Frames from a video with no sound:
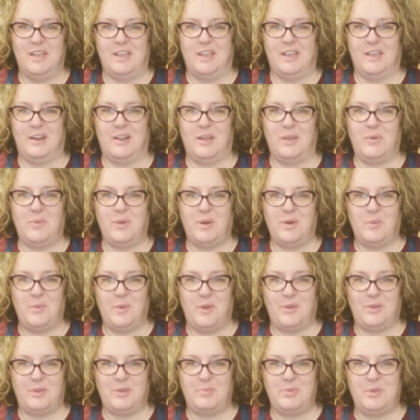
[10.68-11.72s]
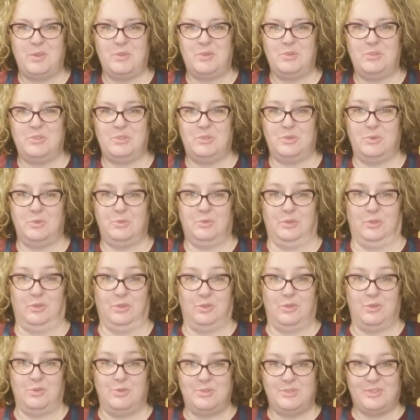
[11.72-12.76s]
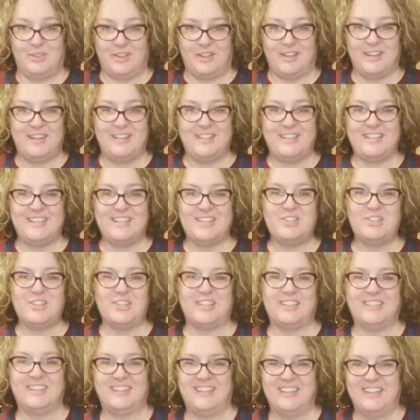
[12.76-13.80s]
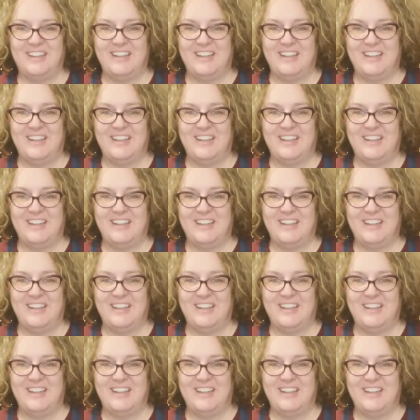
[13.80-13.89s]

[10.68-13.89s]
and I want to welcome you to Look Who's Cooking in the Kitchen.